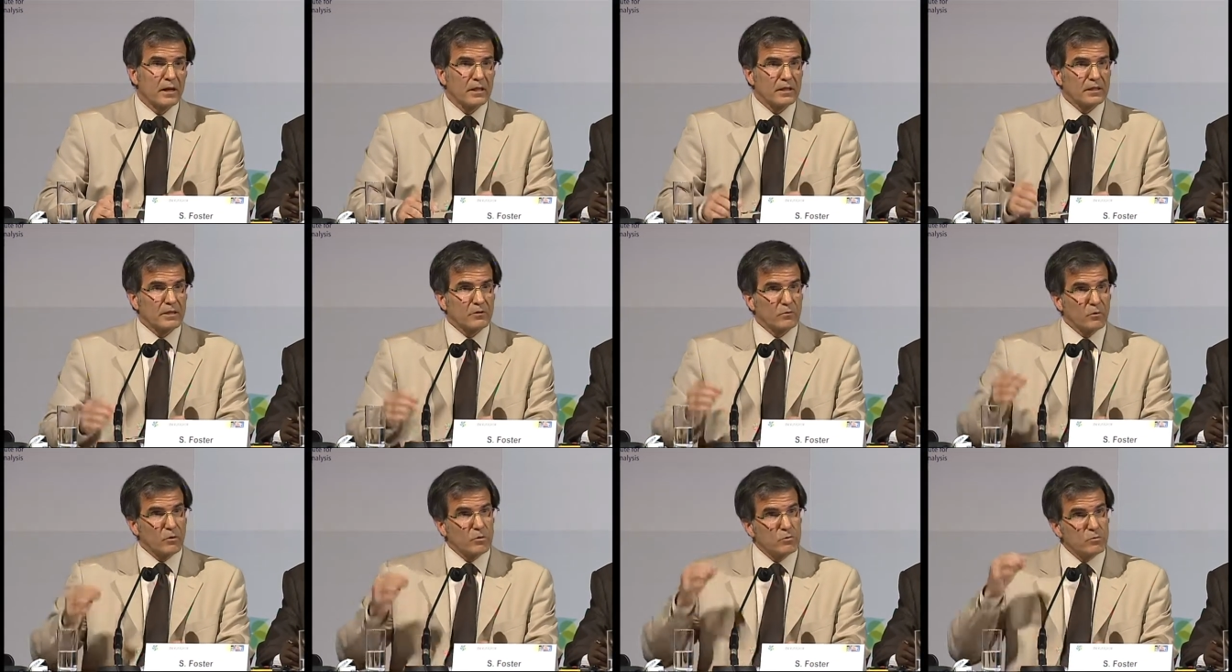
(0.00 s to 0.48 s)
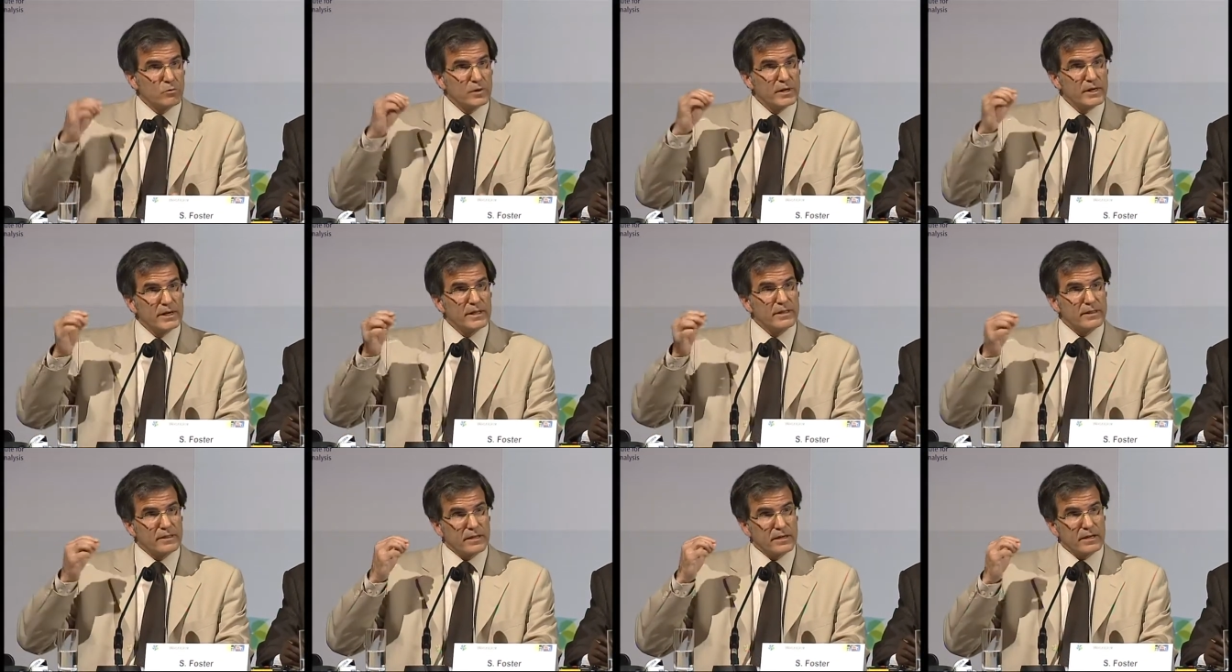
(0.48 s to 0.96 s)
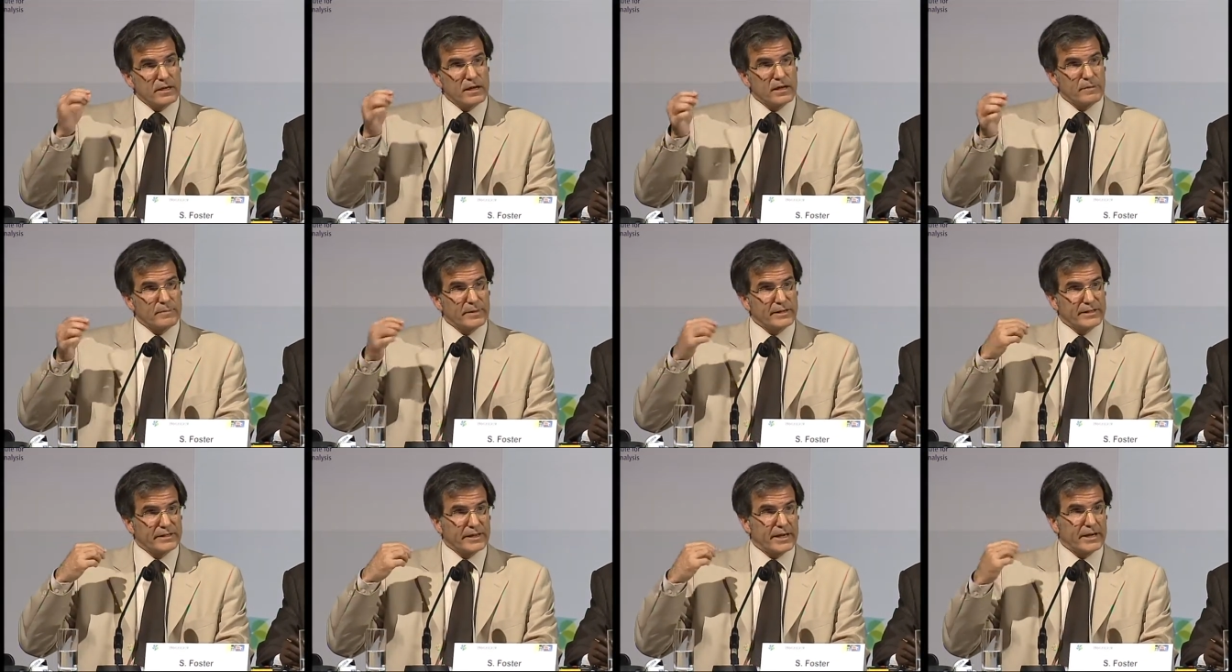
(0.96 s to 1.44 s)
that we're really thinking
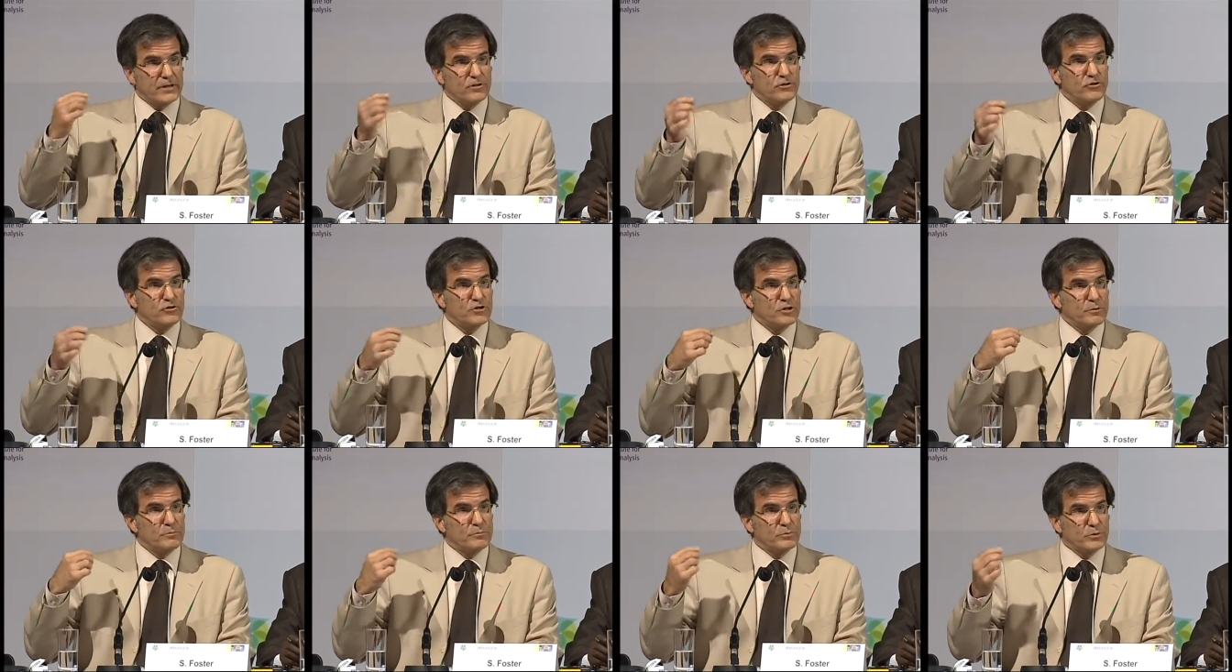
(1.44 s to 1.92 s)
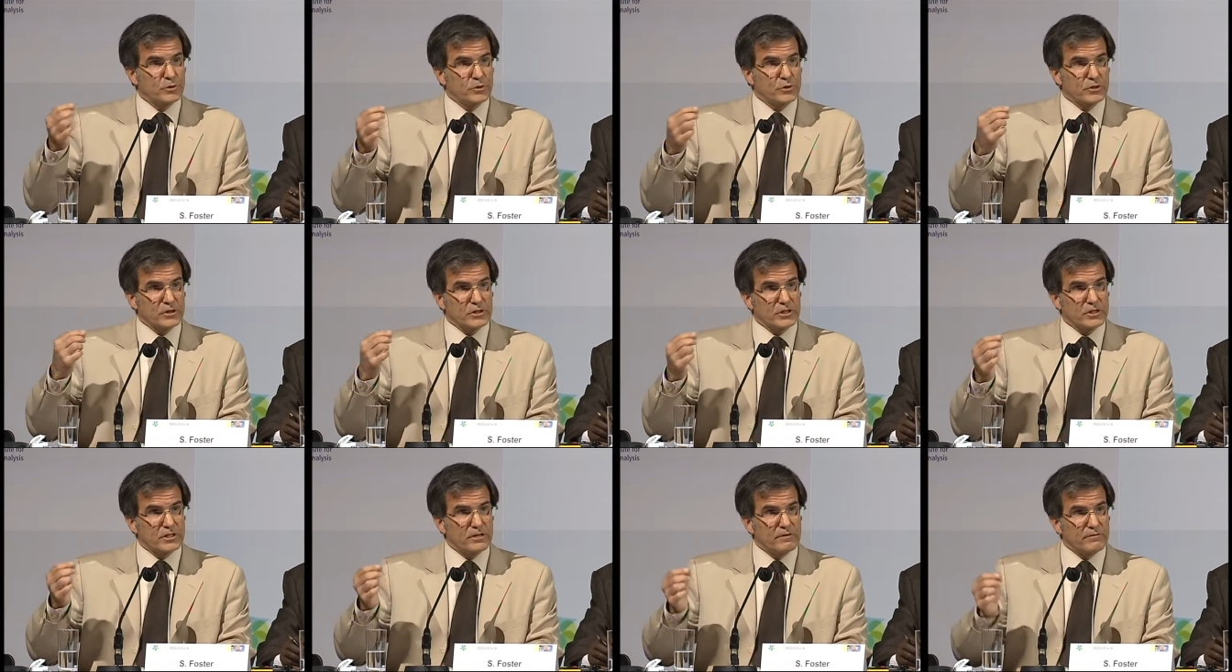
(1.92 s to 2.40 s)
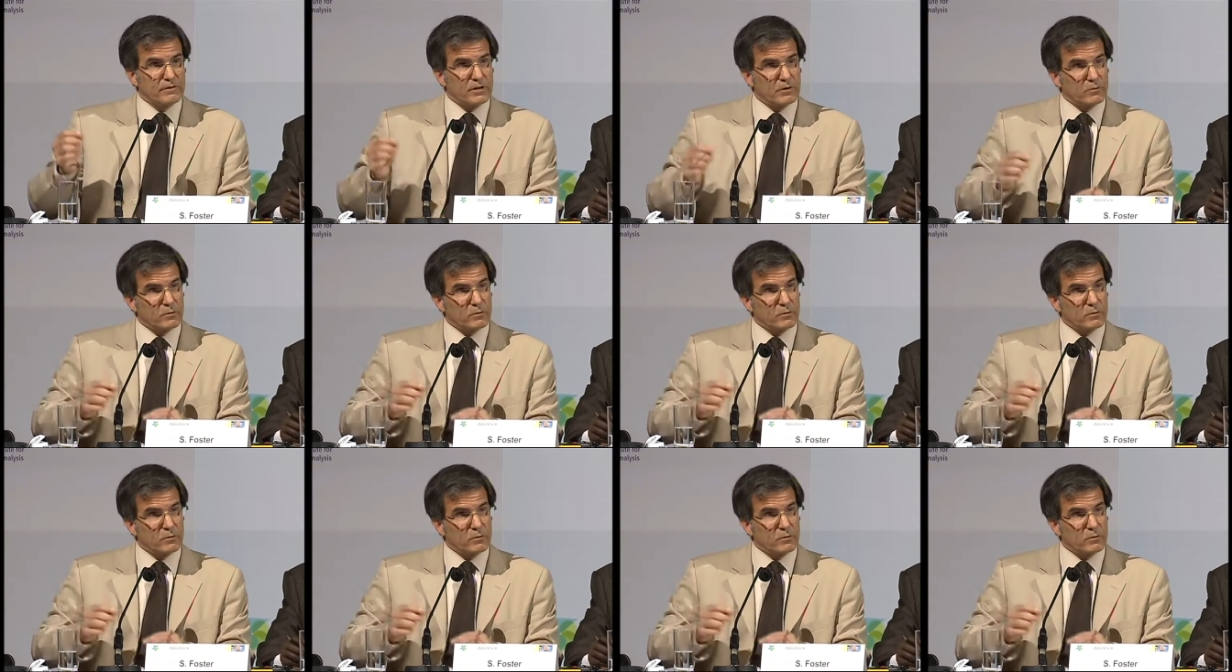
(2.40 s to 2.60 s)
about energy productivity.